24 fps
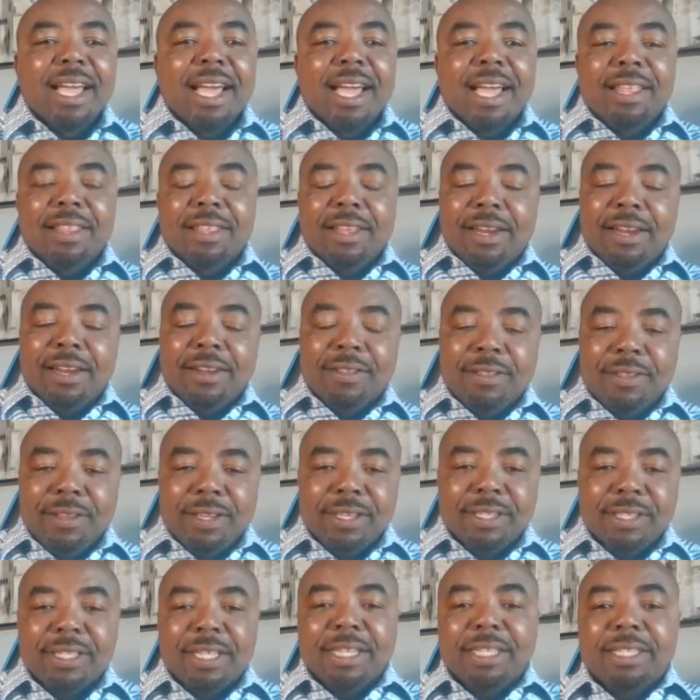and there are
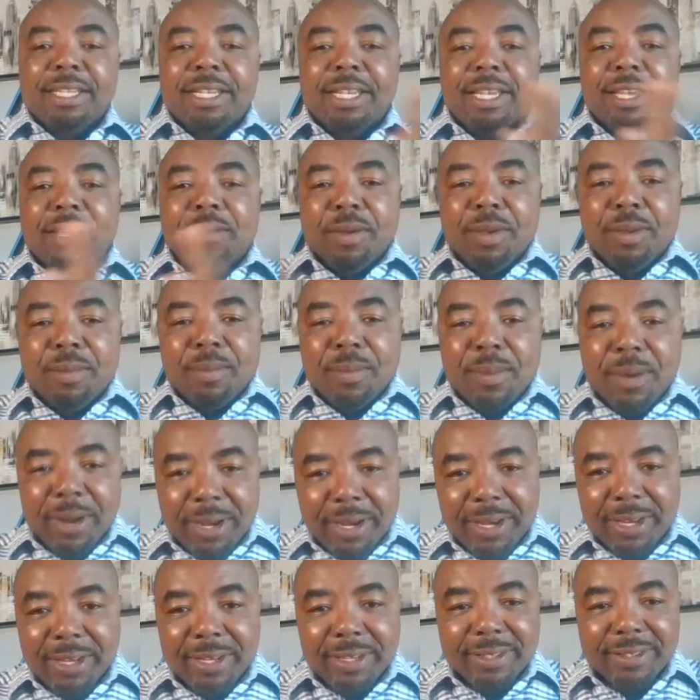things that take away money.